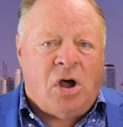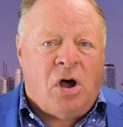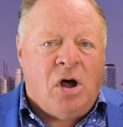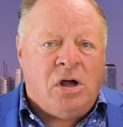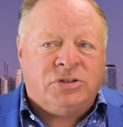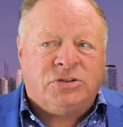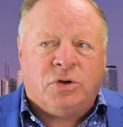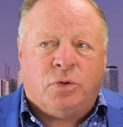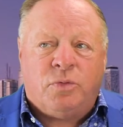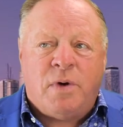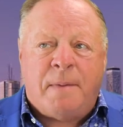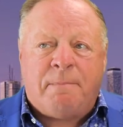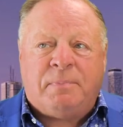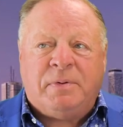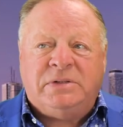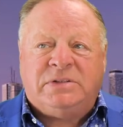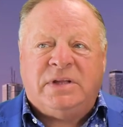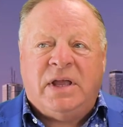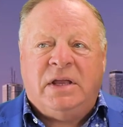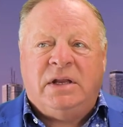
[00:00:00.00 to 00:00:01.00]
also
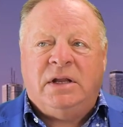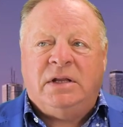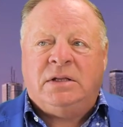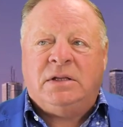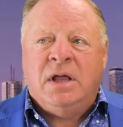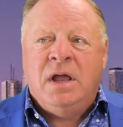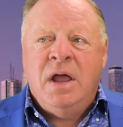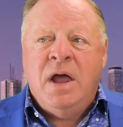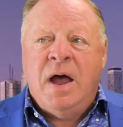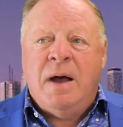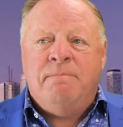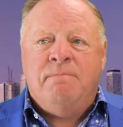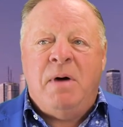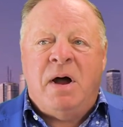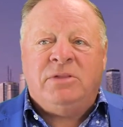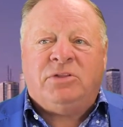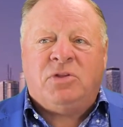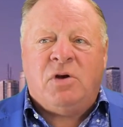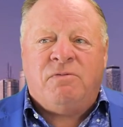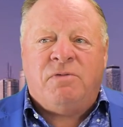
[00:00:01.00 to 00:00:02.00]
represented a
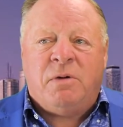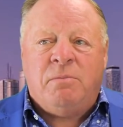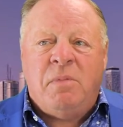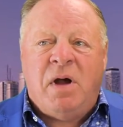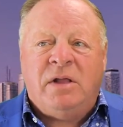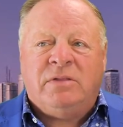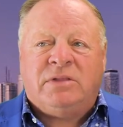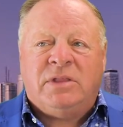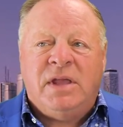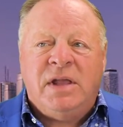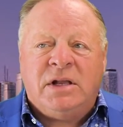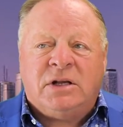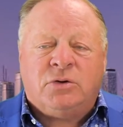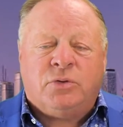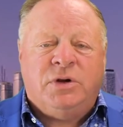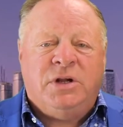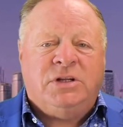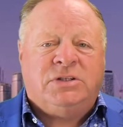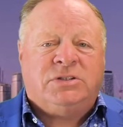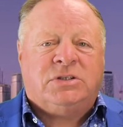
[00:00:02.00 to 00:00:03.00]
month over -month
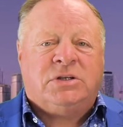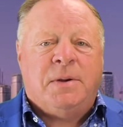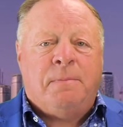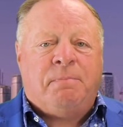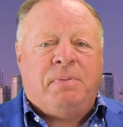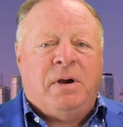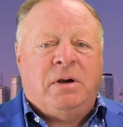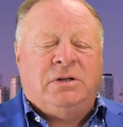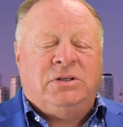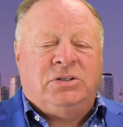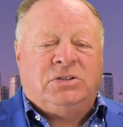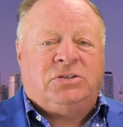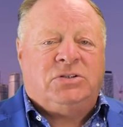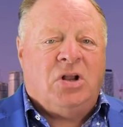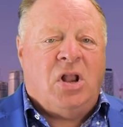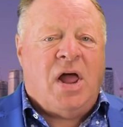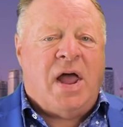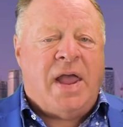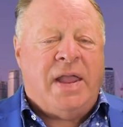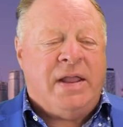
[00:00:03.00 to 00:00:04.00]
increase compared to
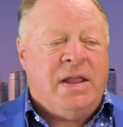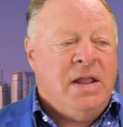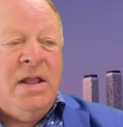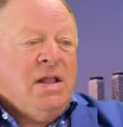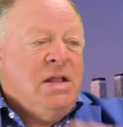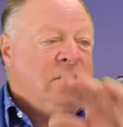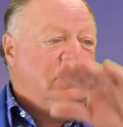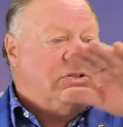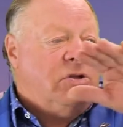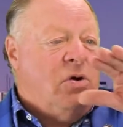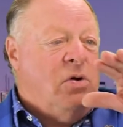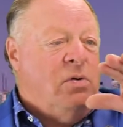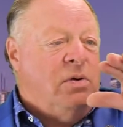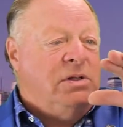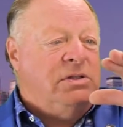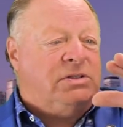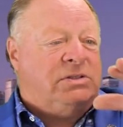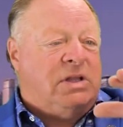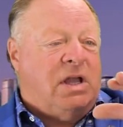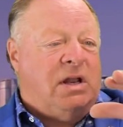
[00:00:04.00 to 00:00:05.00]
July. So
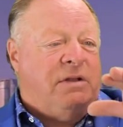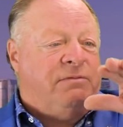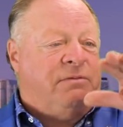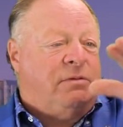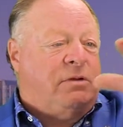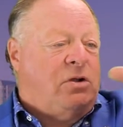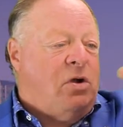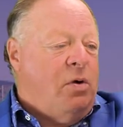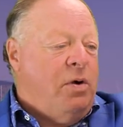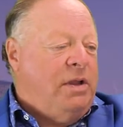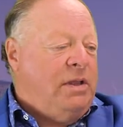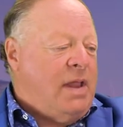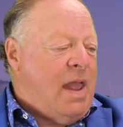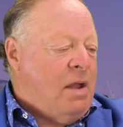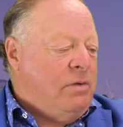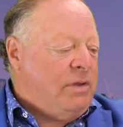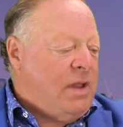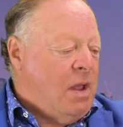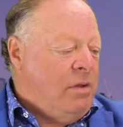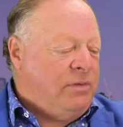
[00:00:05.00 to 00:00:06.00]
instead of going
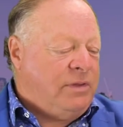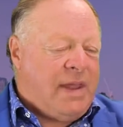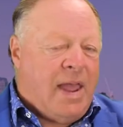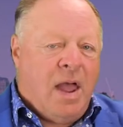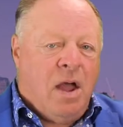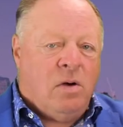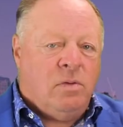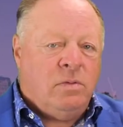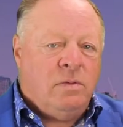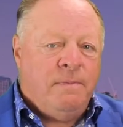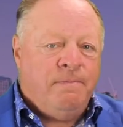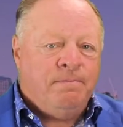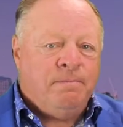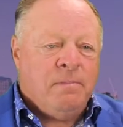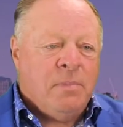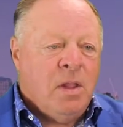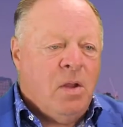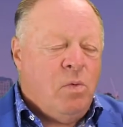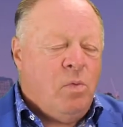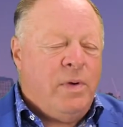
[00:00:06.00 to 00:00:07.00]
down, down, down,
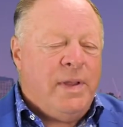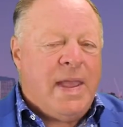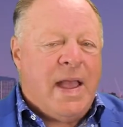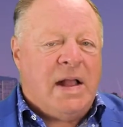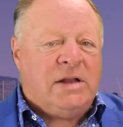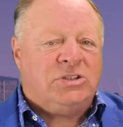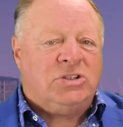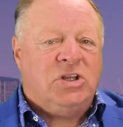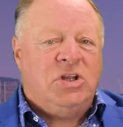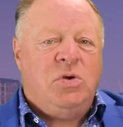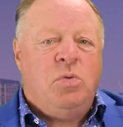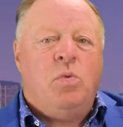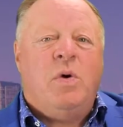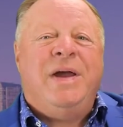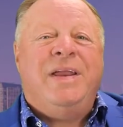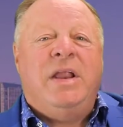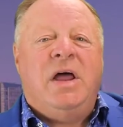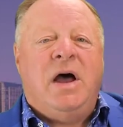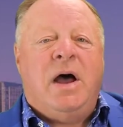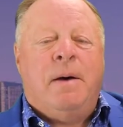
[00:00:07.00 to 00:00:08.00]
we actually
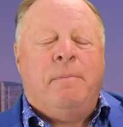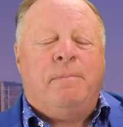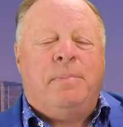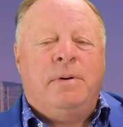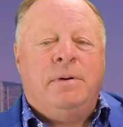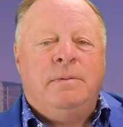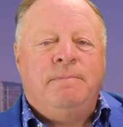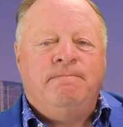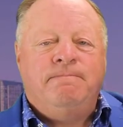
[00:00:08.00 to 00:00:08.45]
went up.